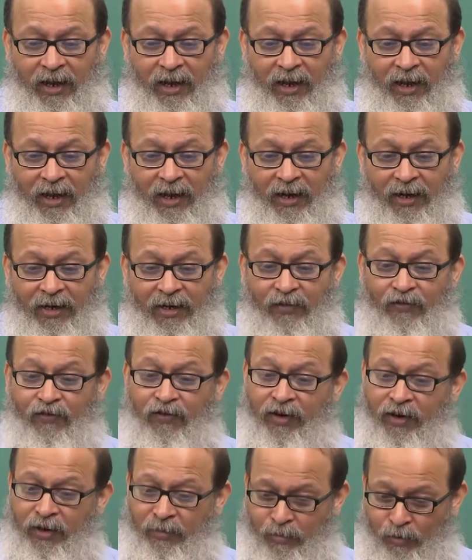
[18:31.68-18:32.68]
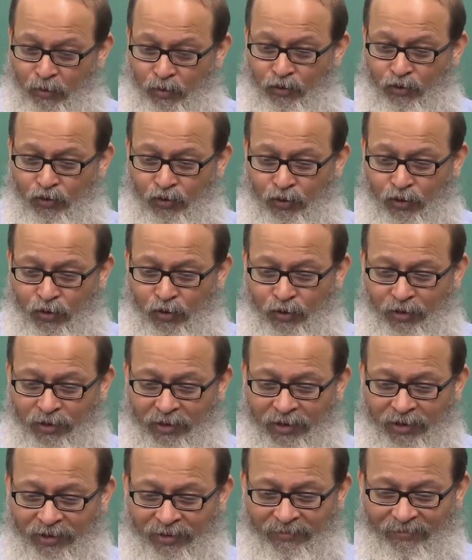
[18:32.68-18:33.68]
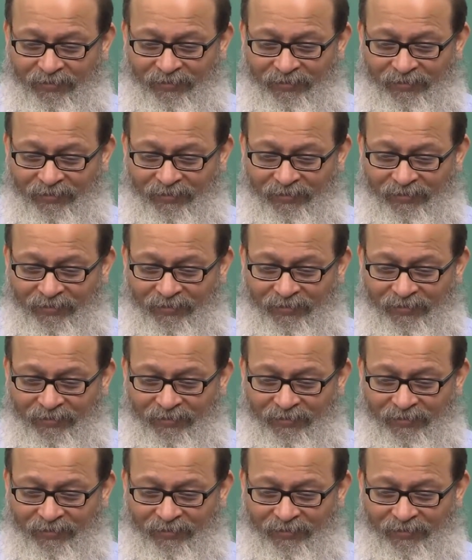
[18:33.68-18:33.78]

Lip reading: a different approach to the whole thing,